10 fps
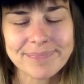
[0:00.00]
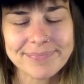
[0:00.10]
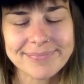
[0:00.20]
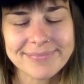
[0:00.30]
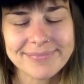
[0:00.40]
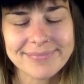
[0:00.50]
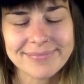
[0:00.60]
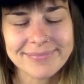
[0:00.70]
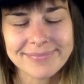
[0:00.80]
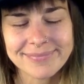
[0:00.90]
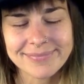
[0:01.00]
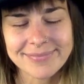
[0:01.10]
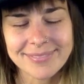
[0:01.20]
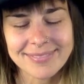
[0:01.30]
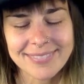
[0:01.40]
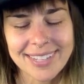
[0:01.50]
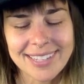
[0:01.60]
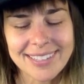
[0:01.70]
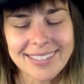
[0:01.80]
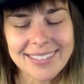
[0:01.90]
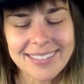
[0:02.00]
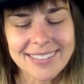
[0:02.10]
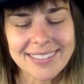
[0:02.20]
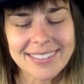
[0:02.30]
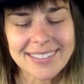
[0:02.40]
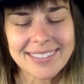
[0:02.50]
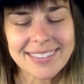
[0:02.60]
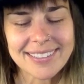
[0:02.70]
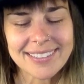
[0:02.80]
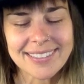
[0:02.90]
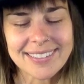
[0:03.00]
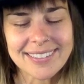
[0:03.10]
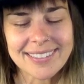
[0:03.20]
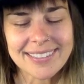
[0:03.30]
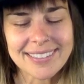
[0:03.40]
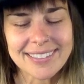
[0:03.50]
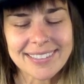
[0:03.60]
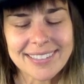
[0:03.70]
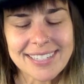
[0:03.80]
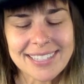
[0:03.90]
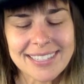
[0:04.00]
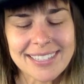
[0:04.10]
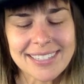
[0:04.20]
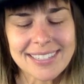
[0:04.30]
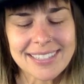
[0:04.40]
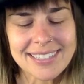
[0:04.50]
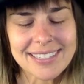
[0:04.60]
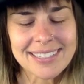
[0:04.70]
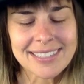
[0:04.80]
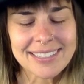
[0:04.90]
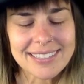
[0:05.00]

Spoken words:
Nothing is said.